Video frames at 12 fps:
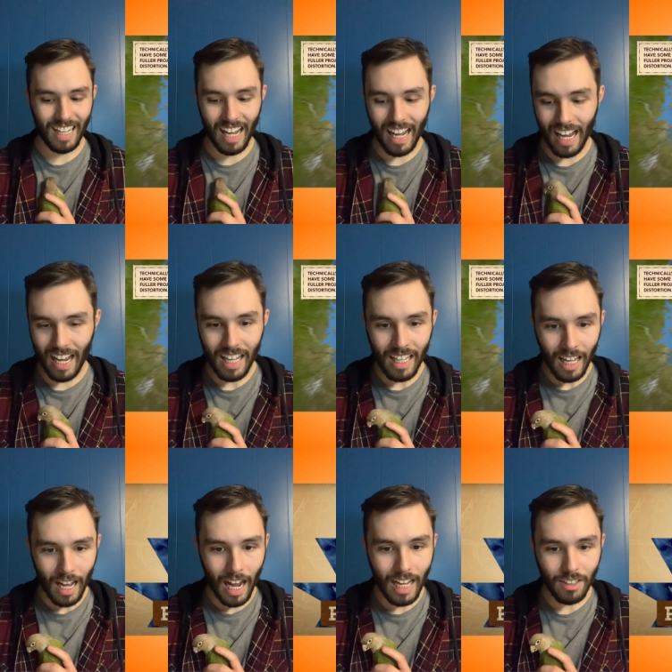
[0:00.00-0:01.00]
I
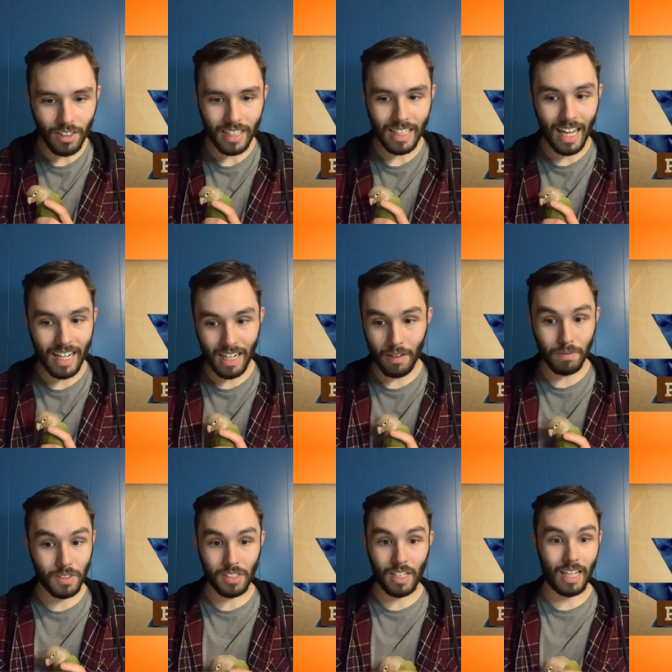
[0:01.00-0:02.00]
I look at that and I'm
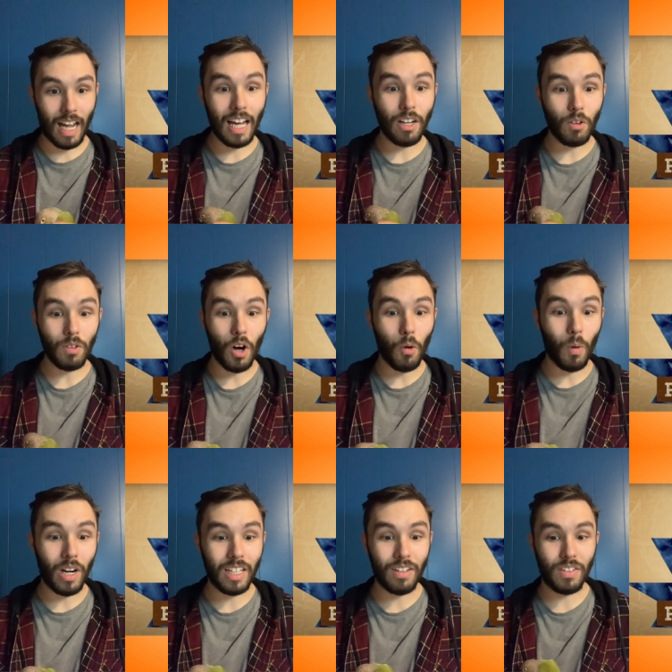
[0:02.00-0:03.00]
just like, I don't know
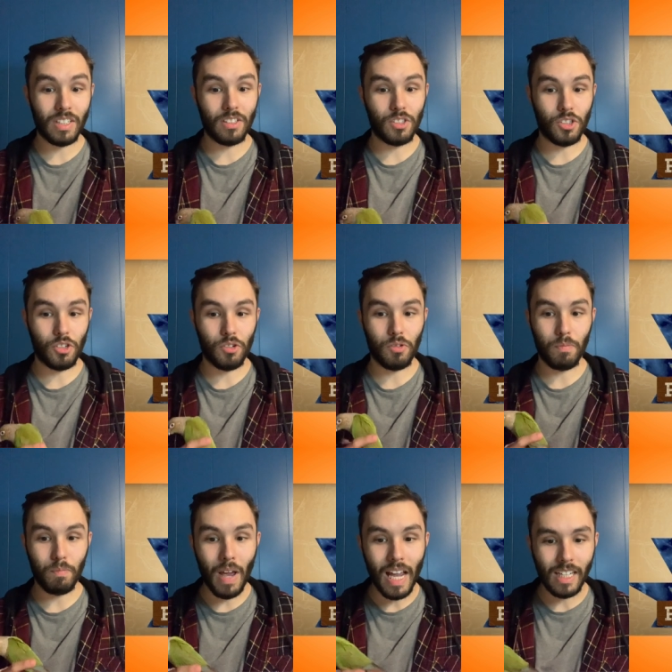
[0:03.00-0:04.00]
what even to
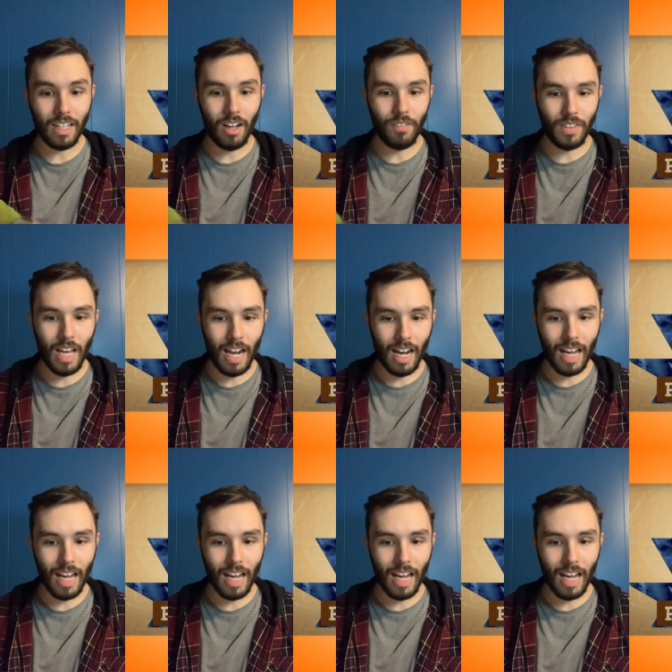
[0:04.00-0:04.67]
make of that.